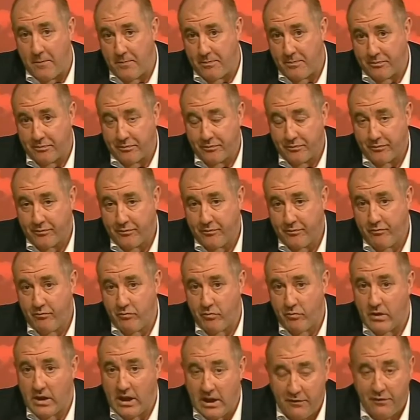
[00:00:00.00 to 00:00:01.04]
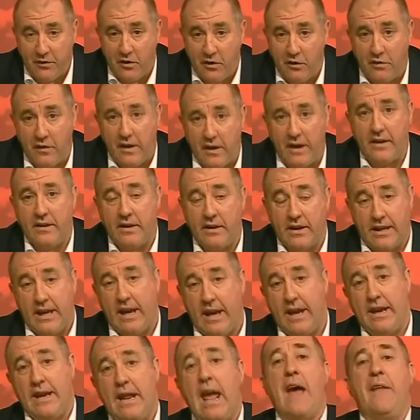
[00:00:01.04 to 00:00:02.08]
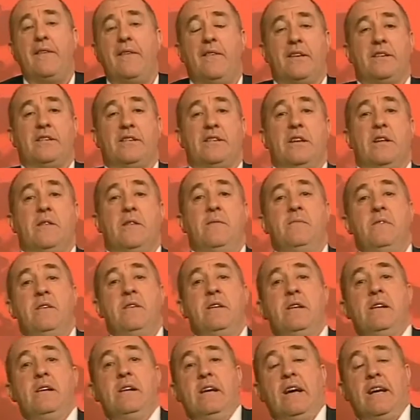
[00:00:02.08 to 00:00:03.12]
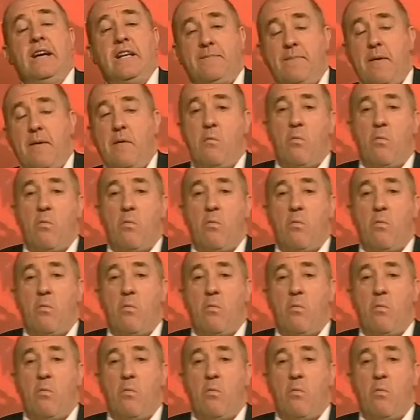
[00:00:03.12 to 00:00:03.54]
Now, if you think that Kenny Anderson has